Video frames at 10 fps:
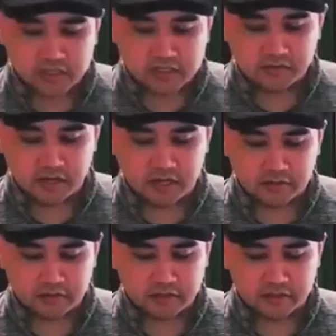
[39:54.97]
of
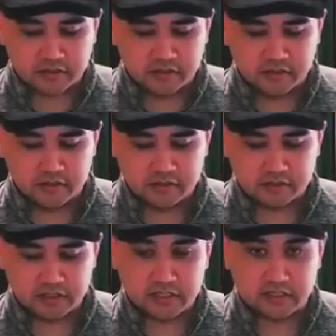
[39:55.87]
color, like
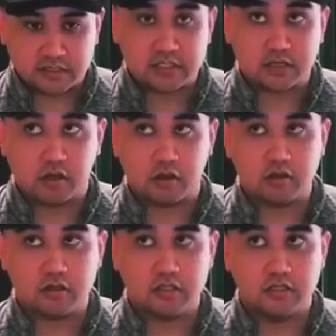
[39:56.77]
it's
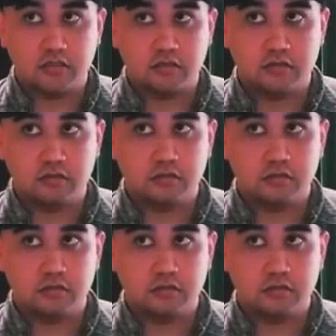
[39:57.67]
hard to